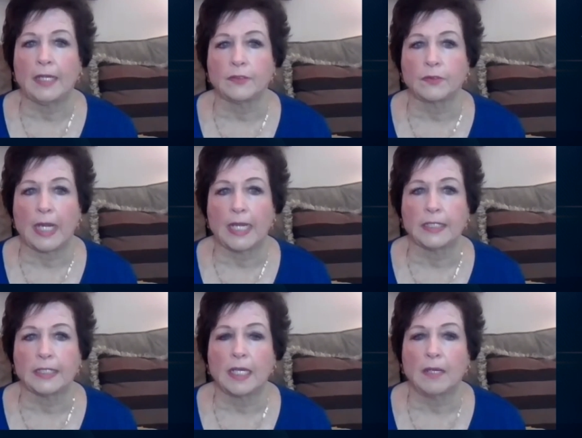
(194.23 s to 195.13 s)
and
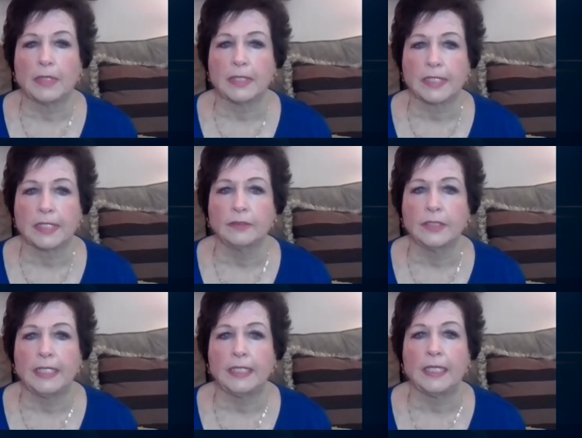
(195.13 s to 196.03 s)
drains, but still
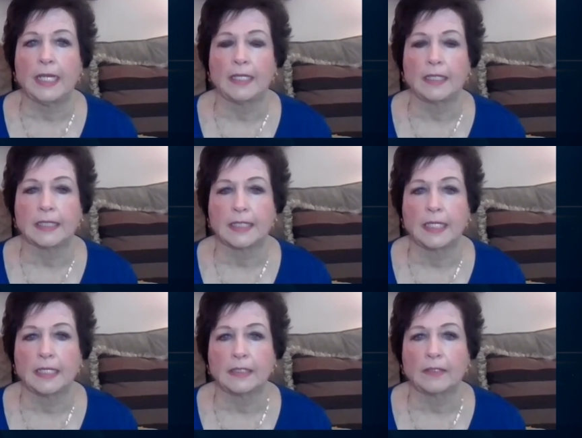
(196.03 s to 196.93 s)
needing an
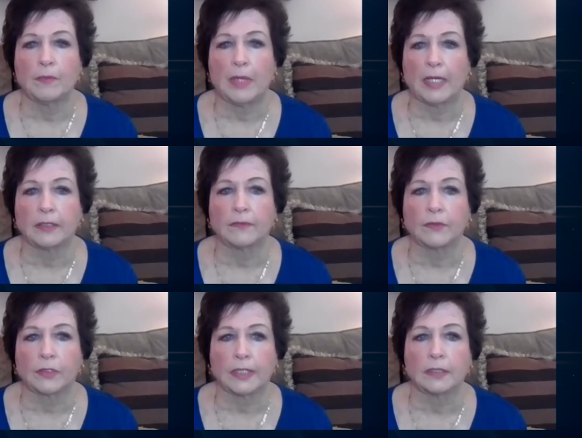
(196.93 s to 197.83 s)
extensive amount
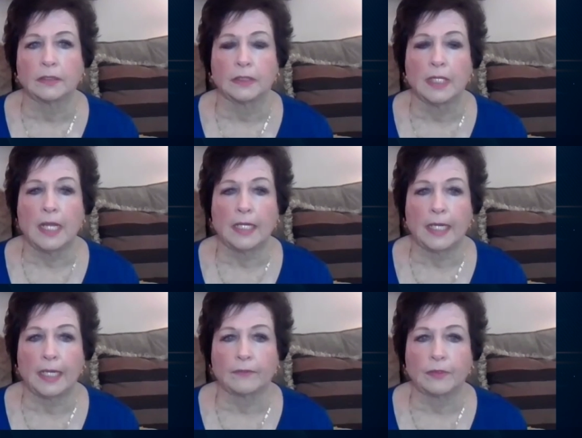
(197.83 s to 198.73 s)
of critical
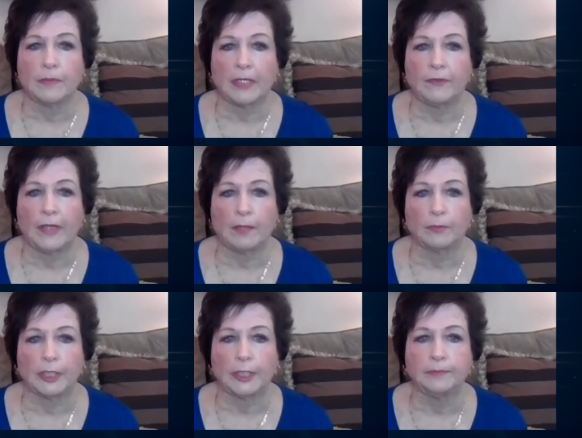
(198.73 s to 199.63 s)
care from my
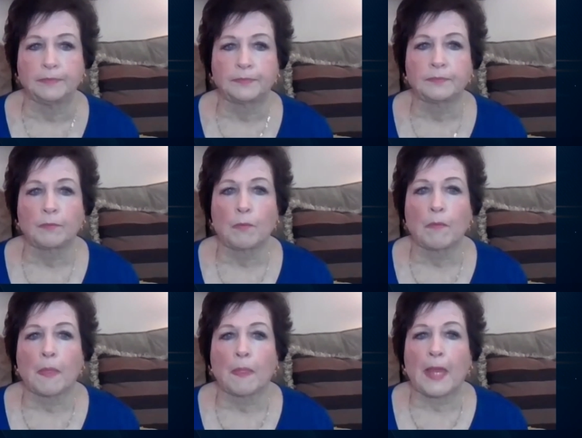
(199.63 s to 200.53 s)
family.
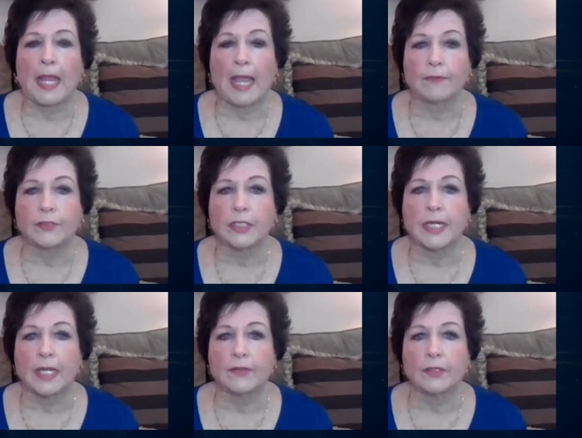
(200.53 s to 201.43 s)
After
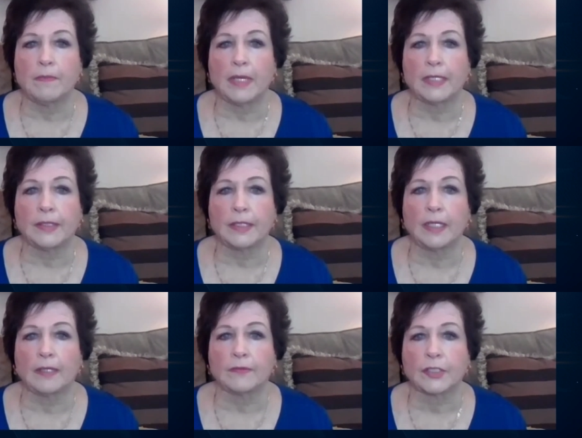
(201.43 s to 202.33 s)
another month
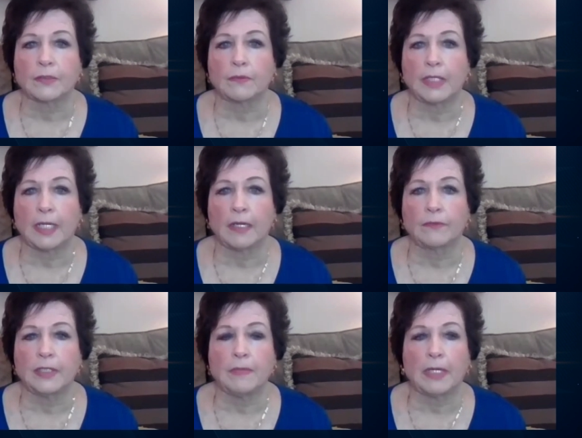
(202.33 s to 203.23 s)
of
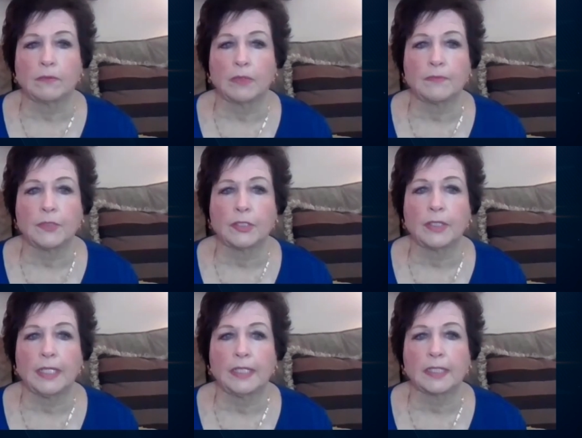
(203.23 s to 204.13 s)
recovery, my
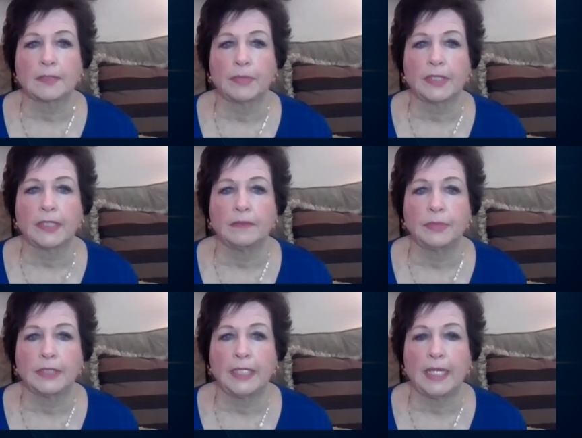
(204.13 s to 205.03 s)
rupture
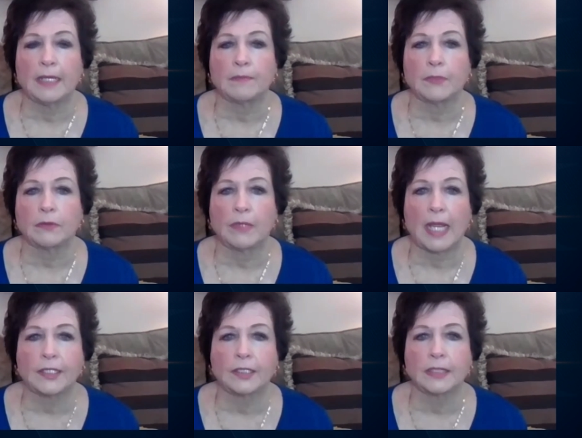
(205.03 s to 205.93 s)
inexplicably and
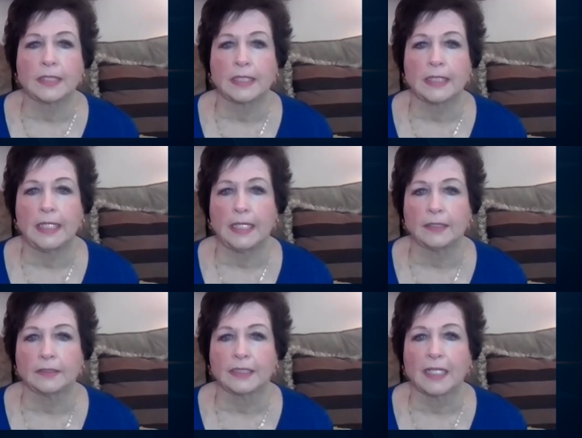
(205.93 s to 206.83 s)
miraculously
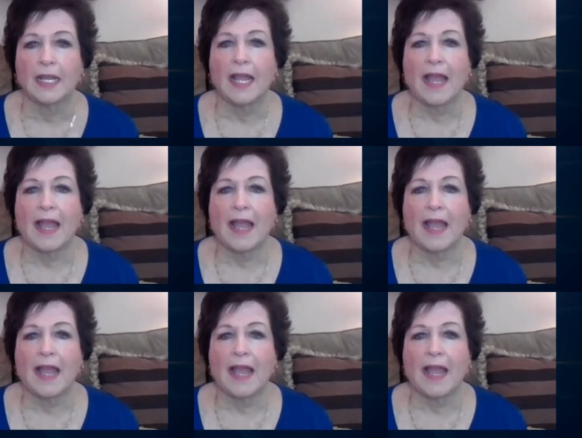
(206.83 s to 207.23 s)
healed.